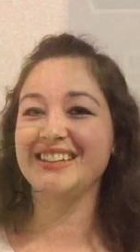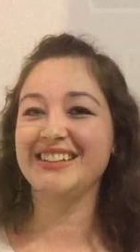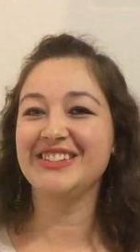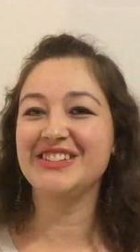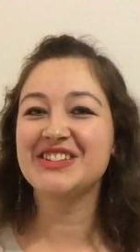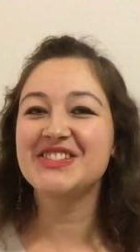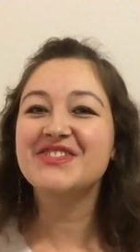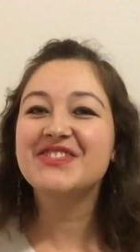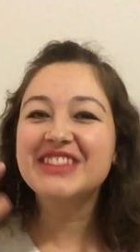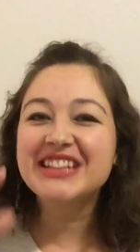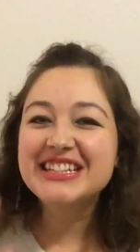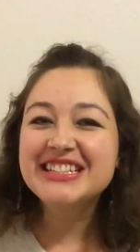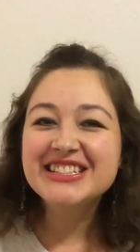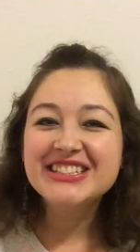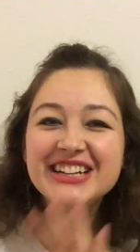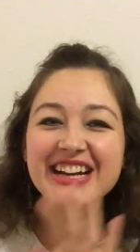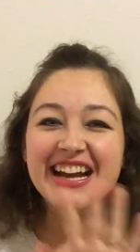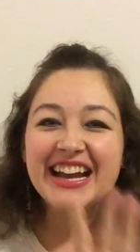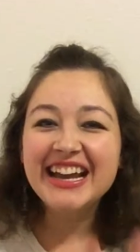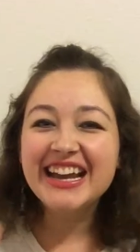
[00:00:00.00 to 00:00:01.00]
You can place
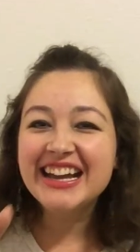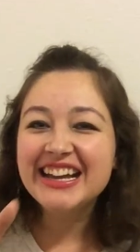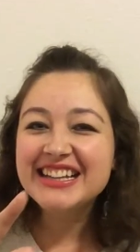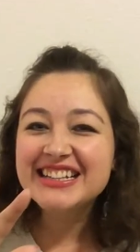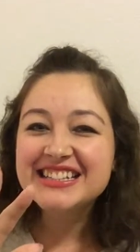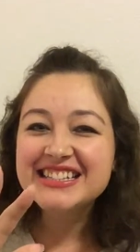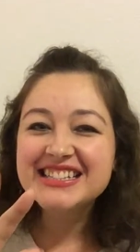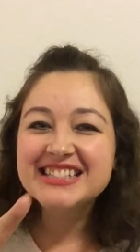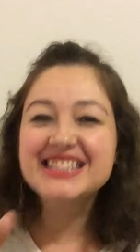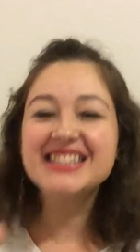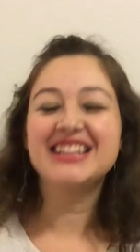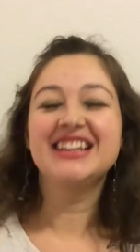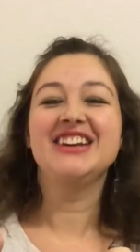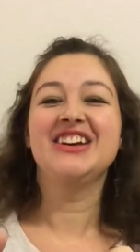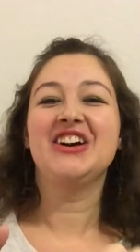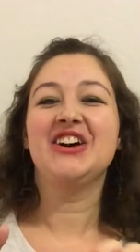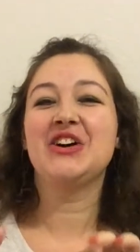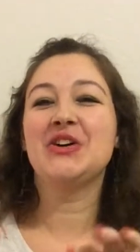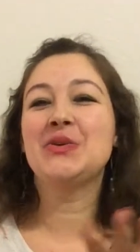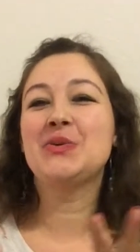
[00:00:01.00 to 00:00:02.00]
your hands
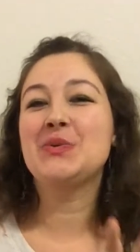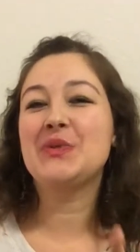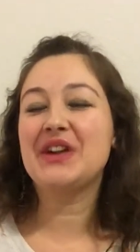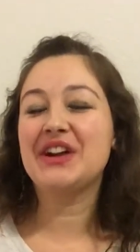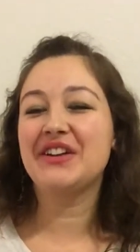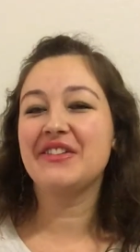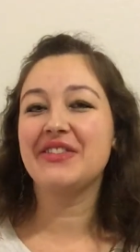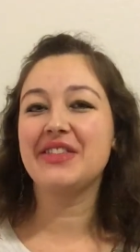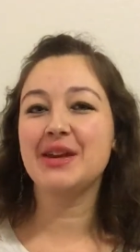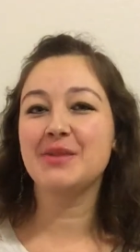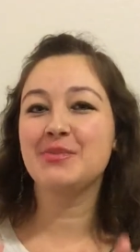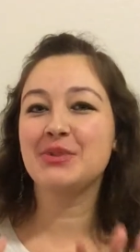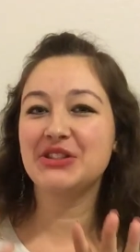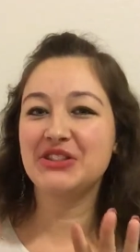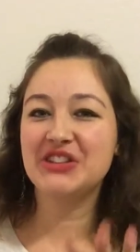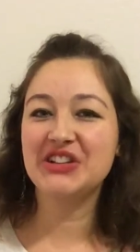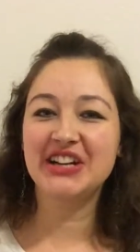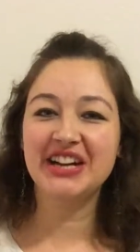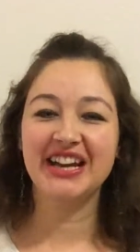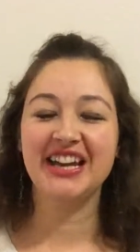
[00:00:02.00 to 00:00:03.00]
on where they
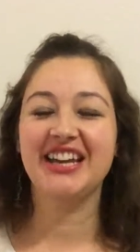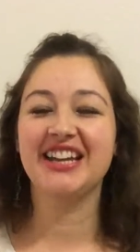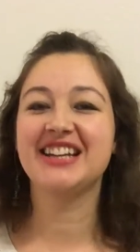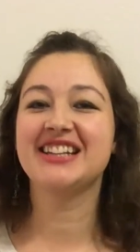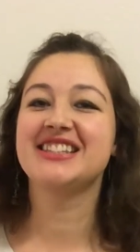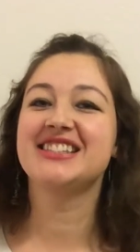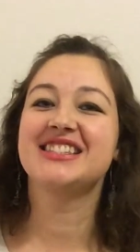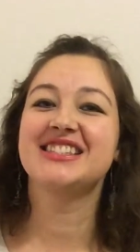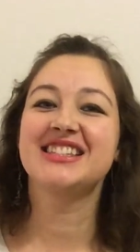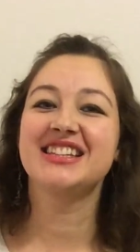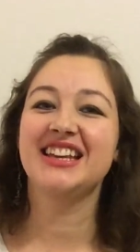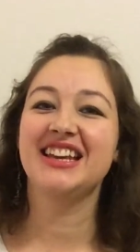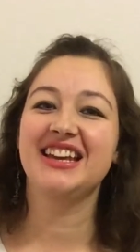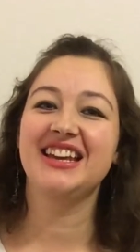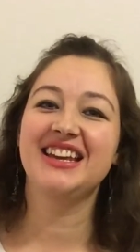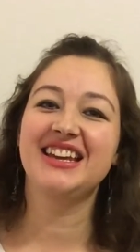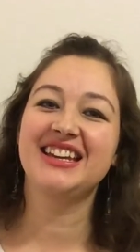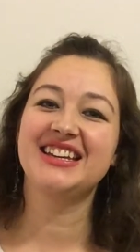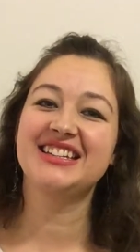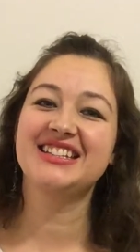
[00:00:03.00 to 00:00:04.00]
put their hands
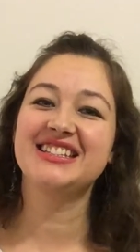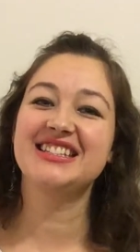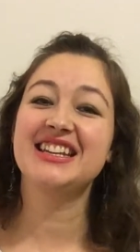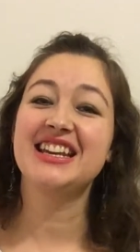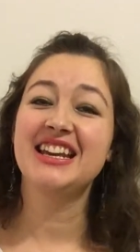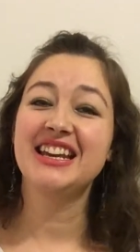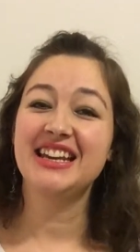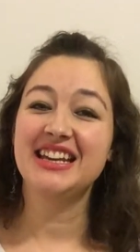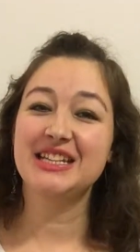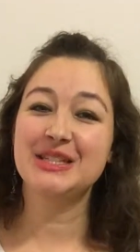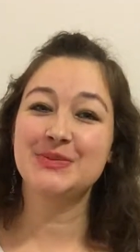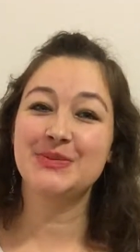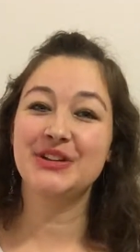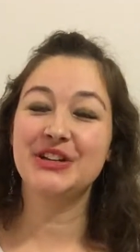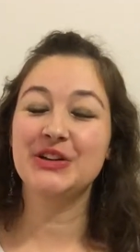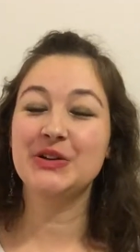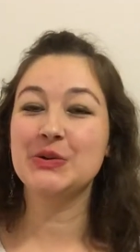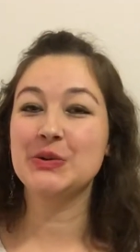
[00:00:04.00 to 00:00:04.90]
and it's pretty